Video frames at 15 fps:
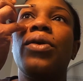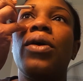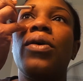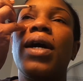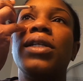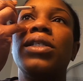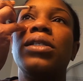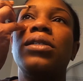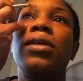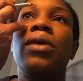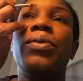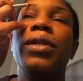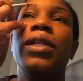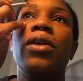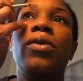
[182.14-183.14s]
I don't know.
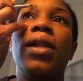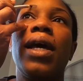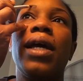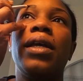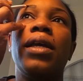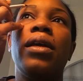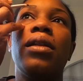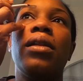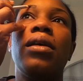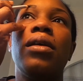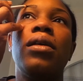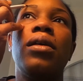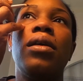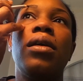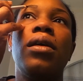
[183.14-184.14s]
I really don't like it.